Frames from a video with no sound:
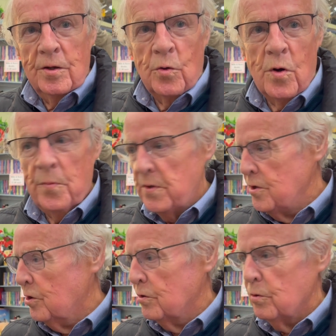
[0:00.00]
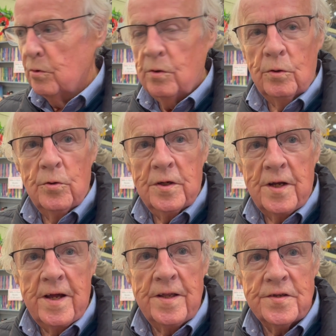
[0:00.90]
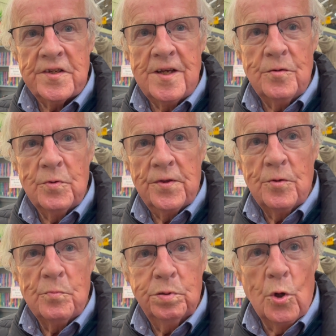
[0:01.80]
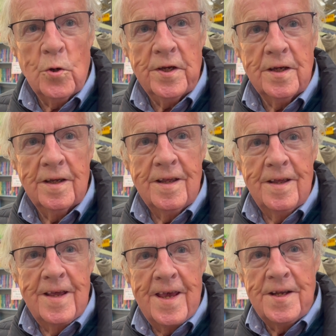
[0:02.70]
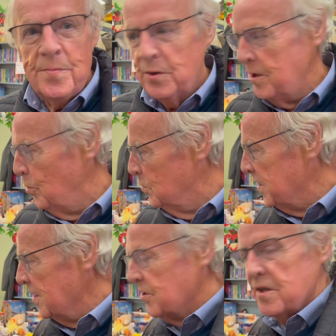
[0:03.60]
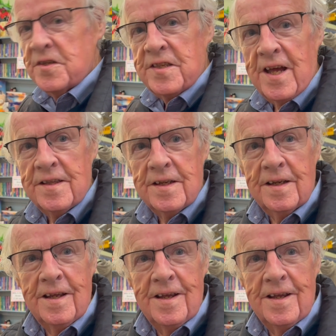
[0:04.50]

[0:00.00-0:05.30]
go up, and you could look on either side without blocking anybody who's actually standing,